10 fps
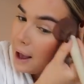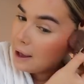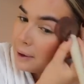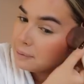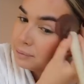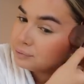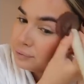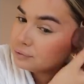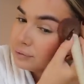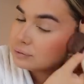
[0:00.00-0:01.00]

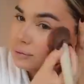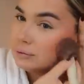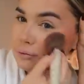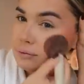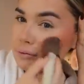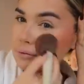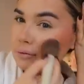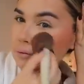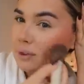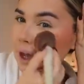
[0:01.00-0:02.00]
I
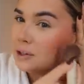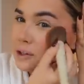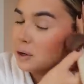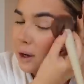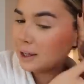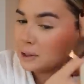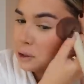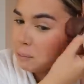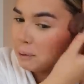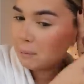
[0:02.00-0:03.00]
just don't like it
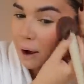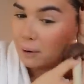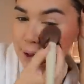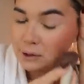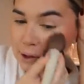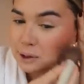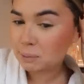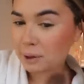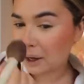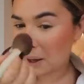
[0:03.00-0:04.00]
too pink, but I'll literally just
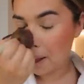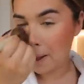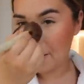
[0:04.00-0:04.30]
put it